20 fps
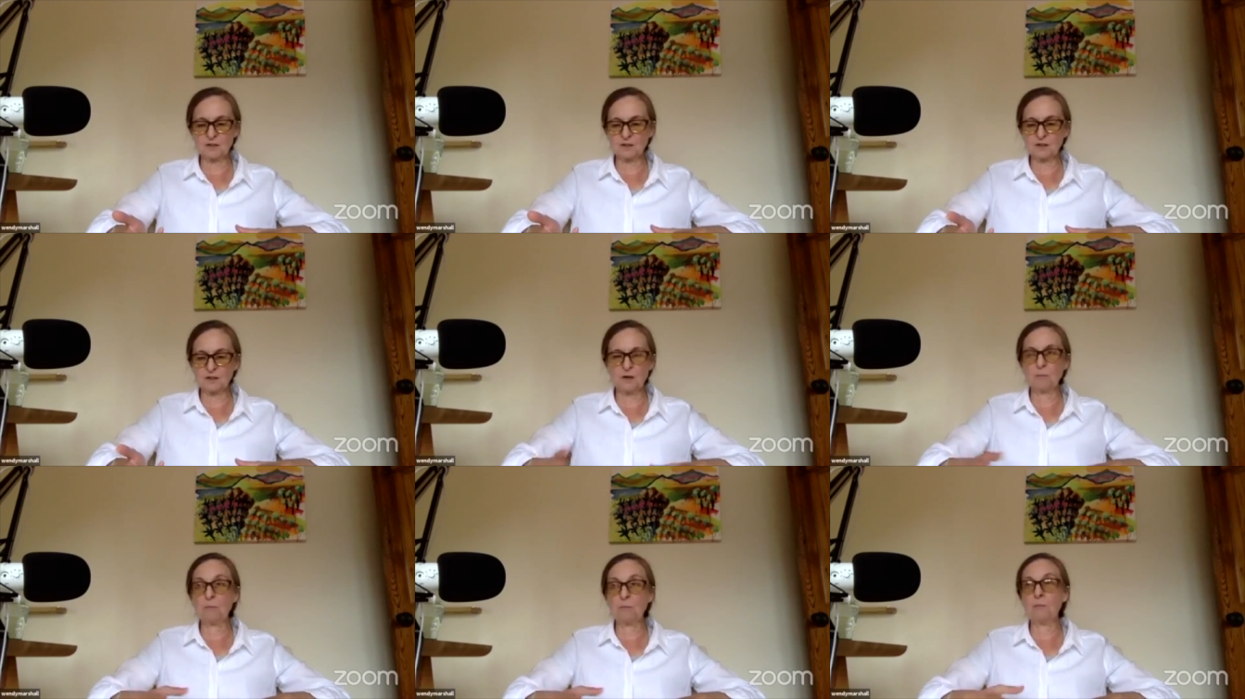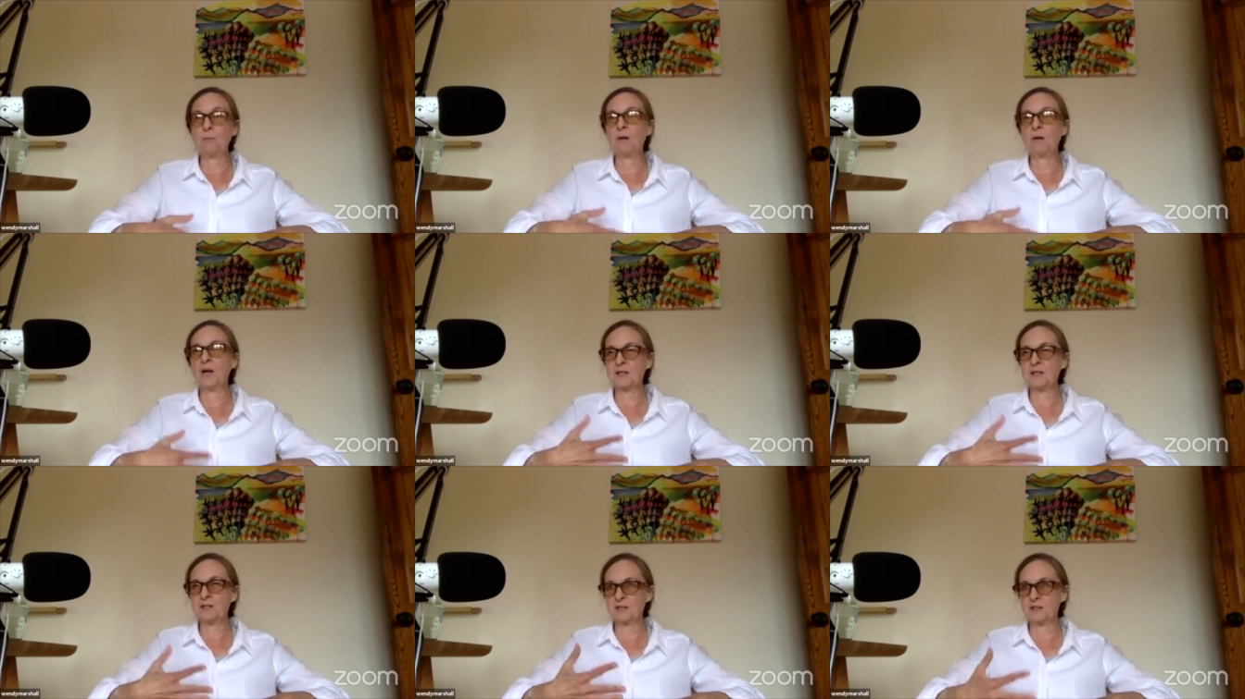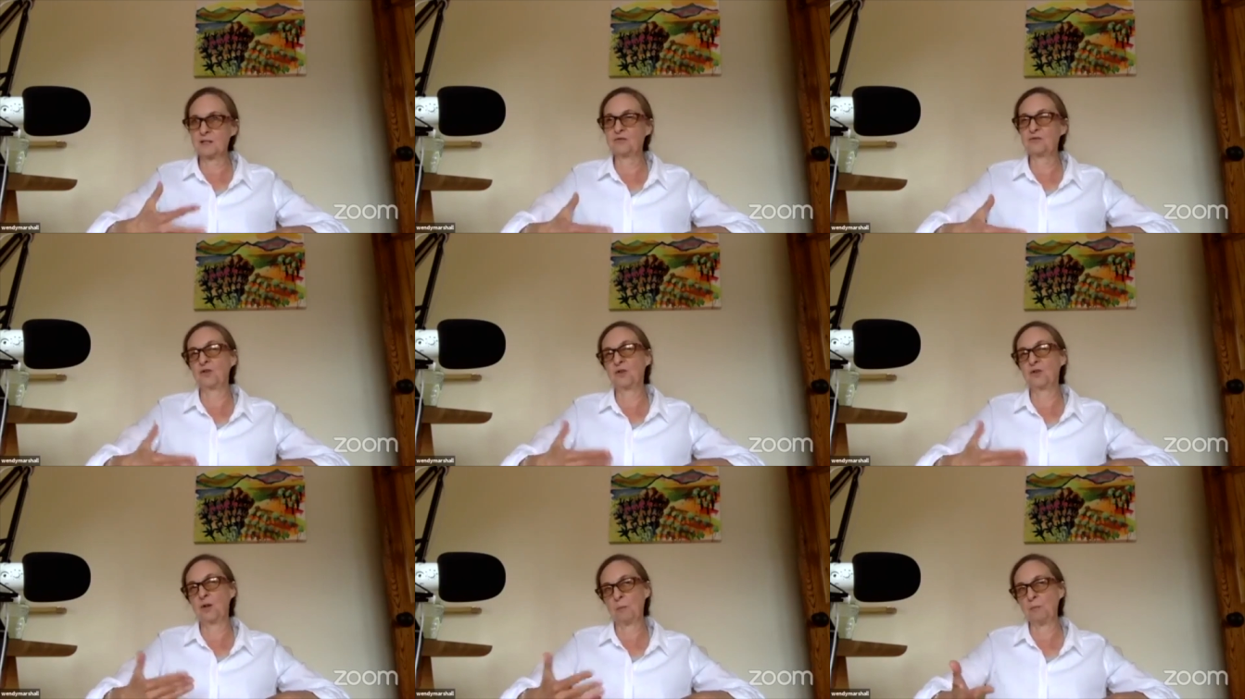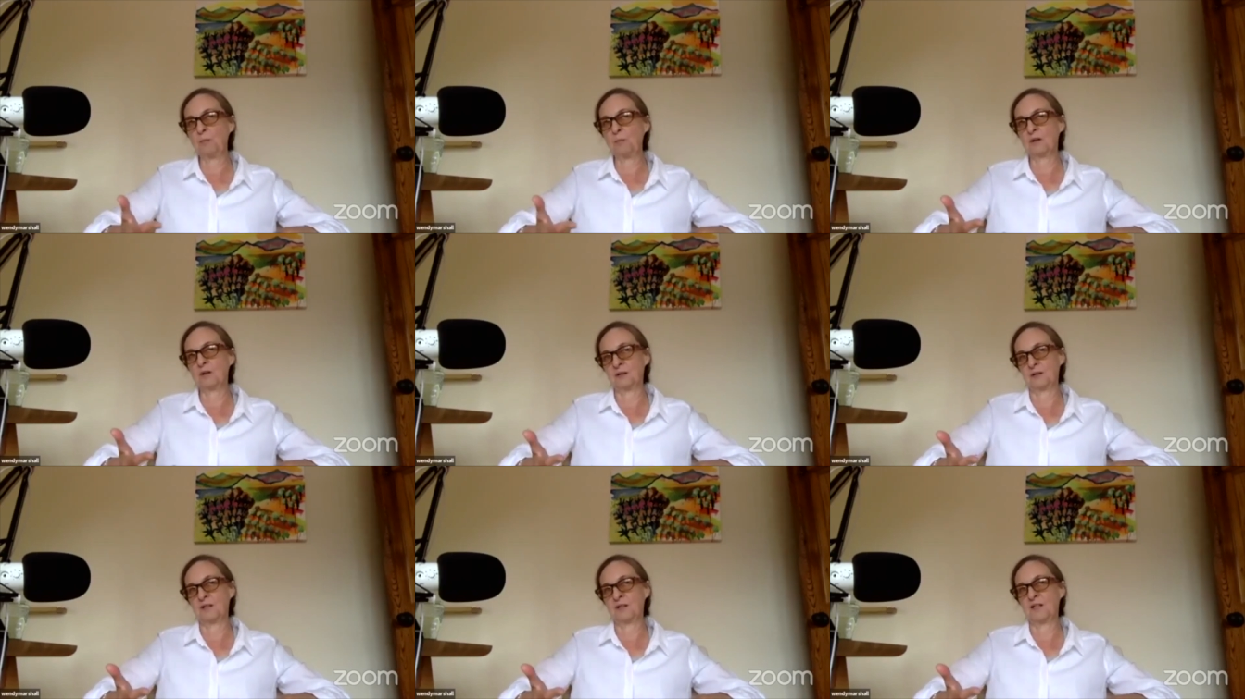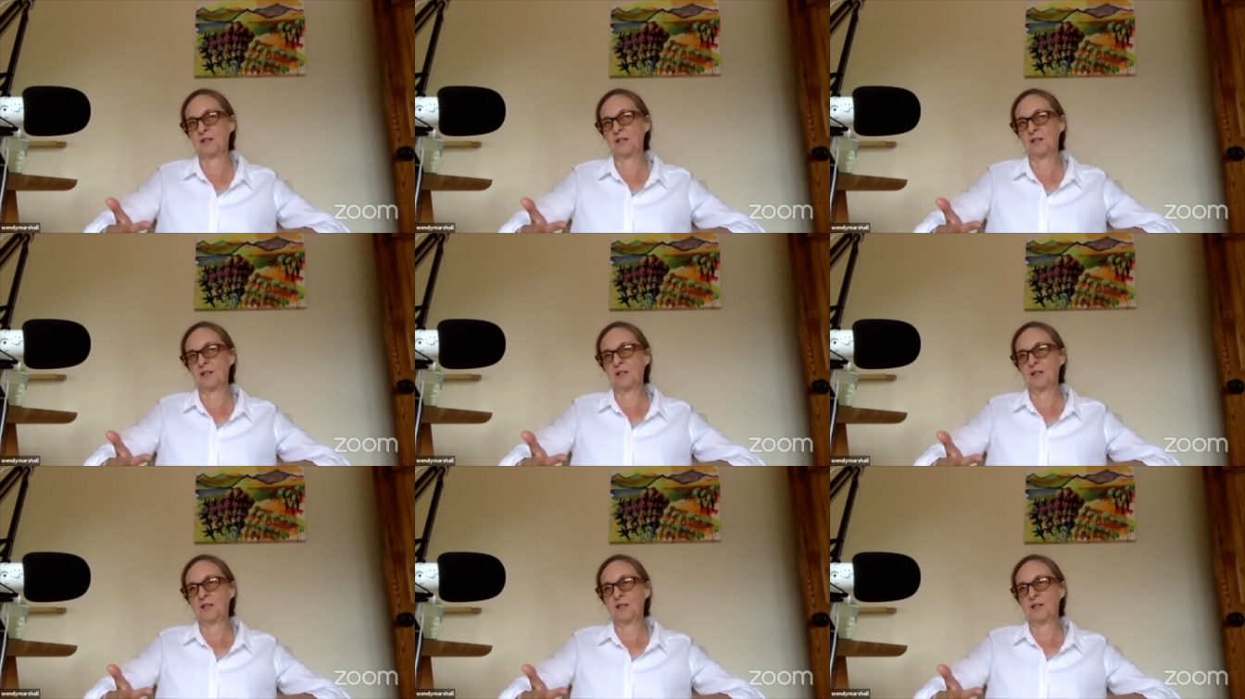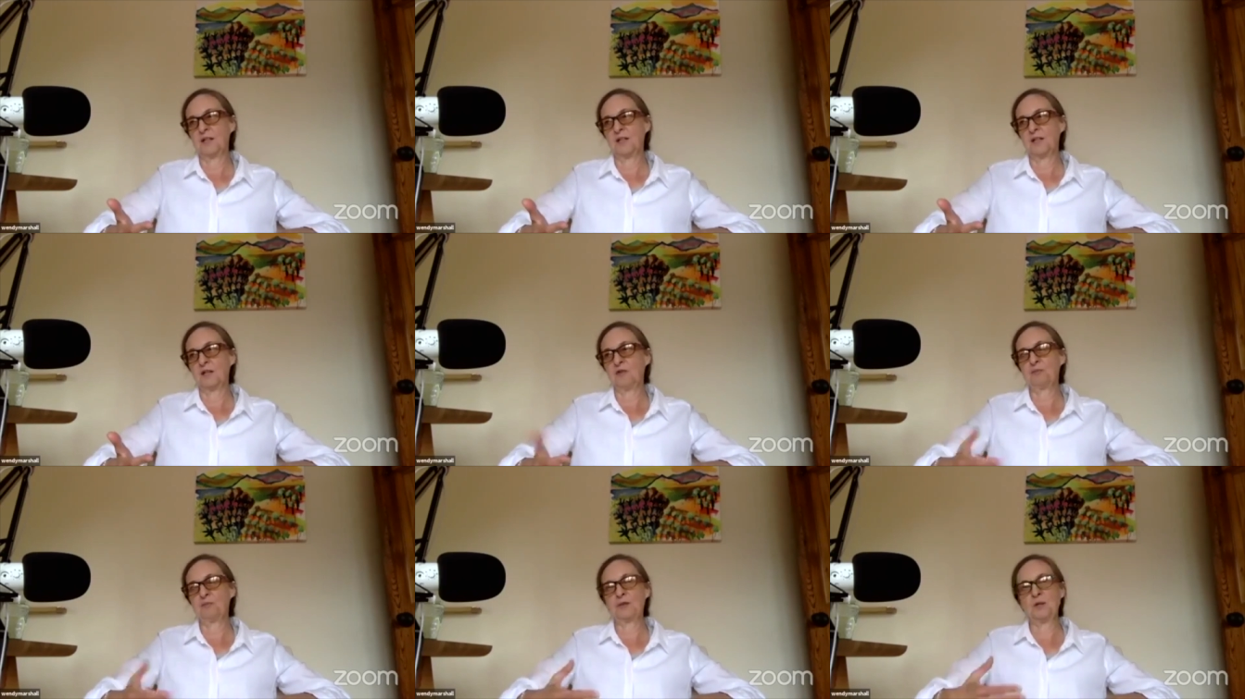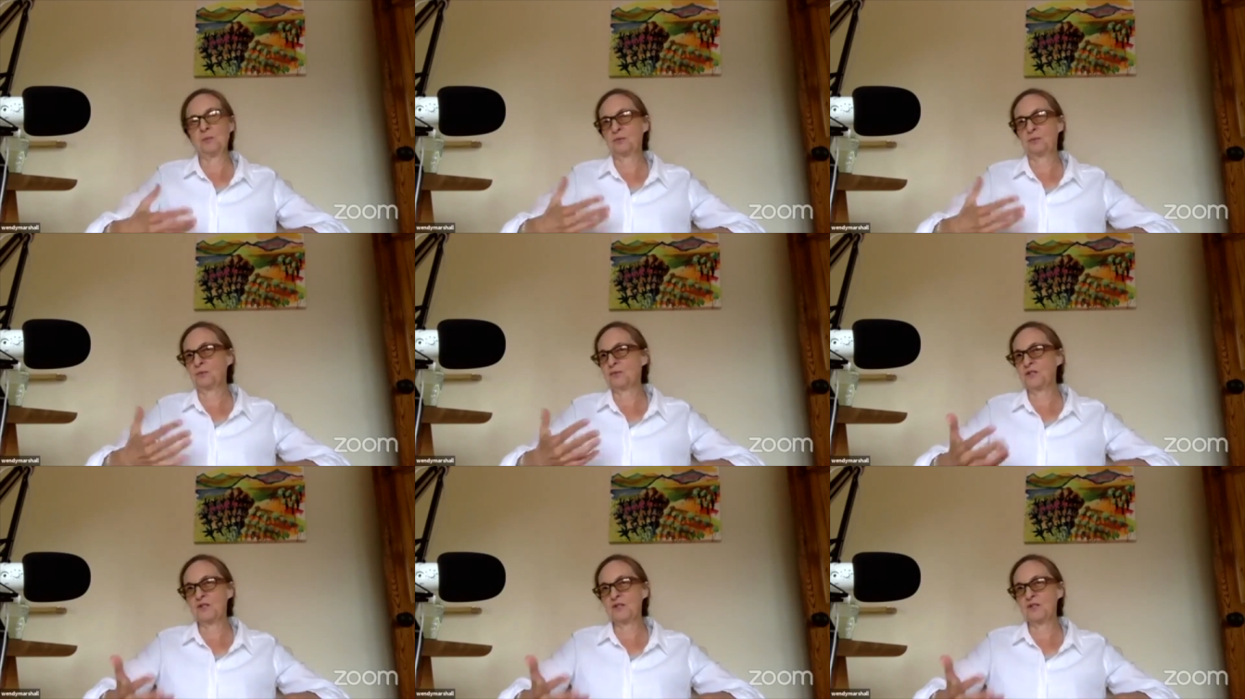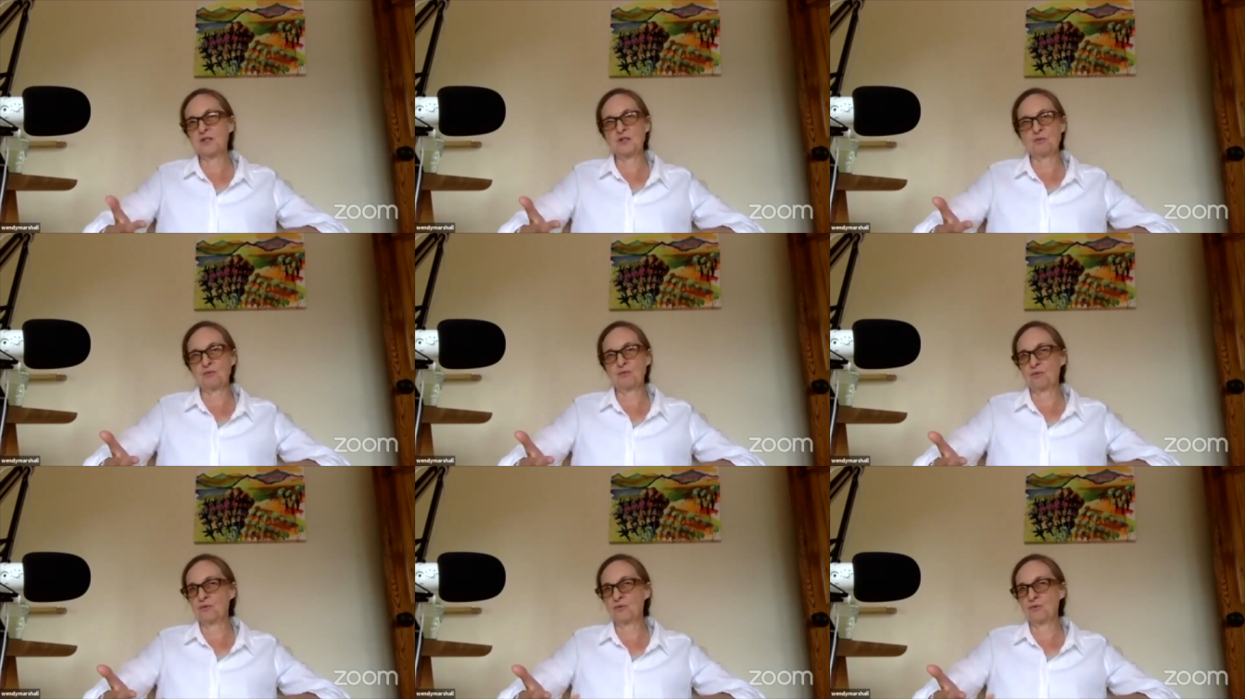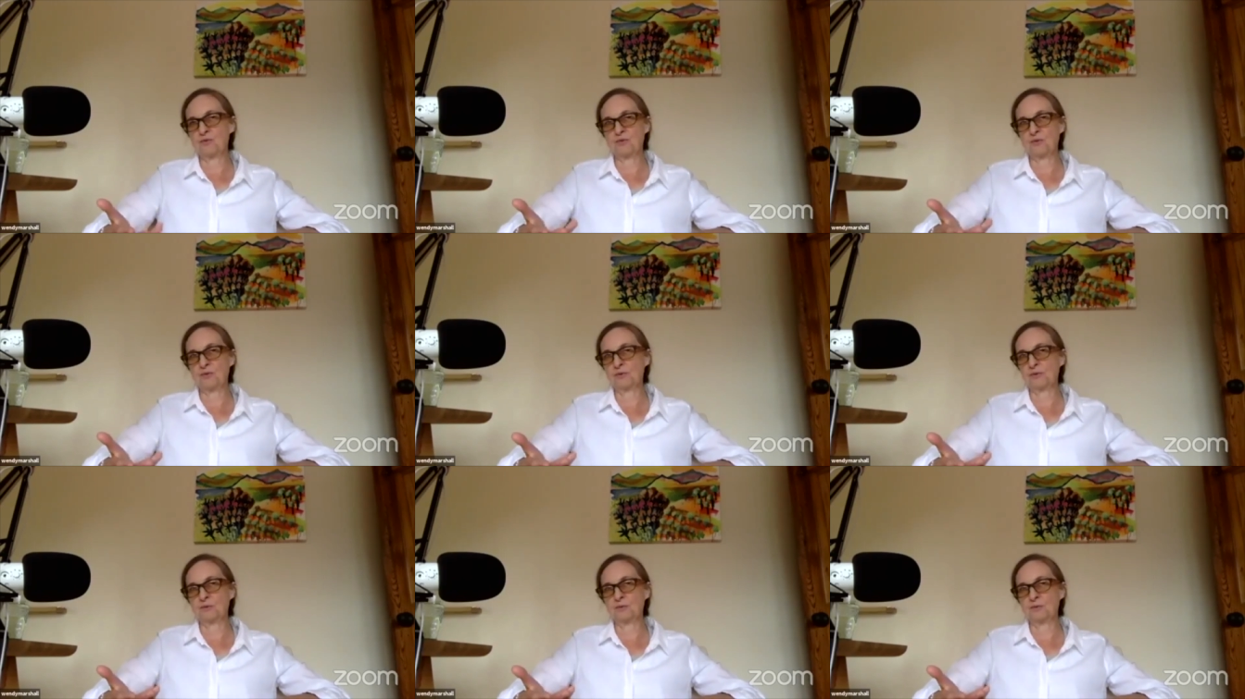a massive number of people's disapproval.